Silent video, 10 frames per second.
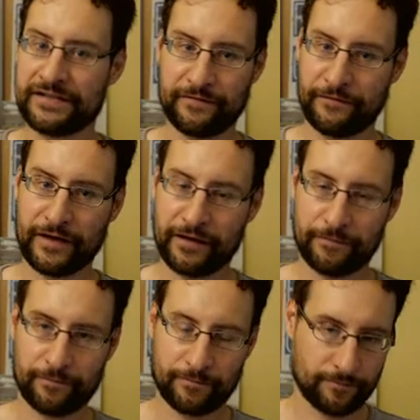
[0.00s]
if I
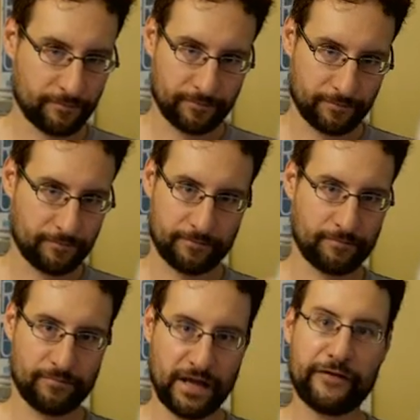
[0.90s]

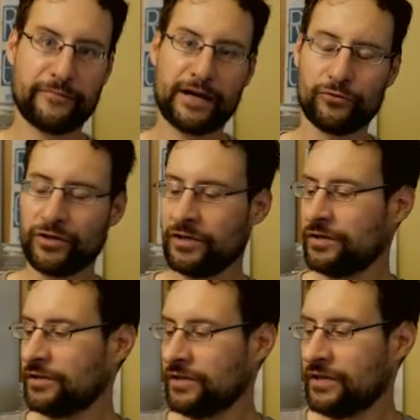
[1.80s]
have my own.
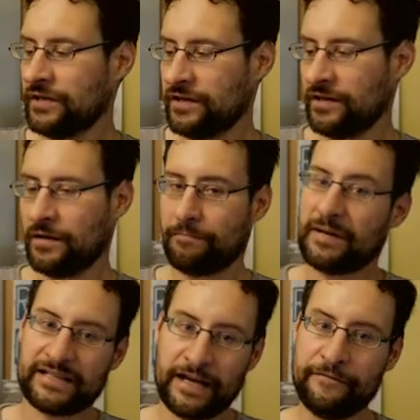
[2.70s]

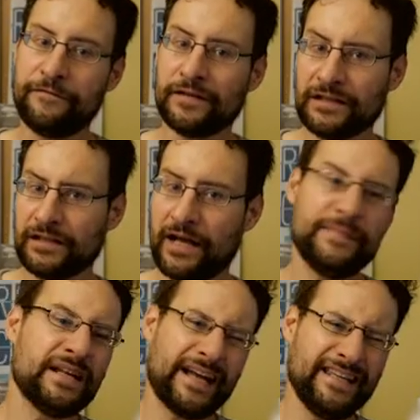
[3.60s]
But I will, I
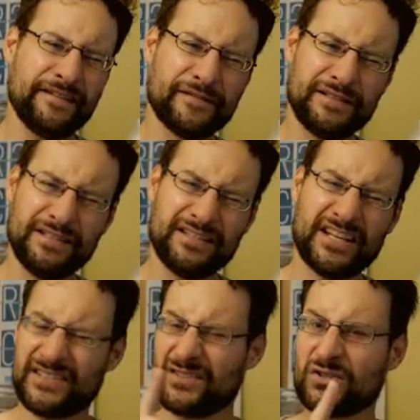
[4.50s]
mean, I even
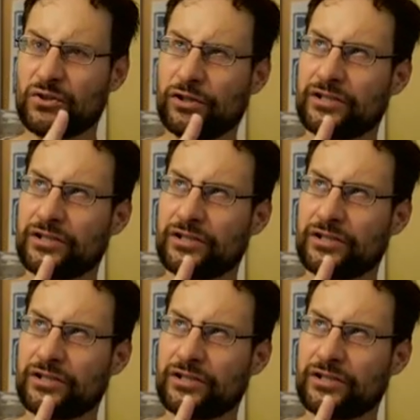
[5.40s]
test installed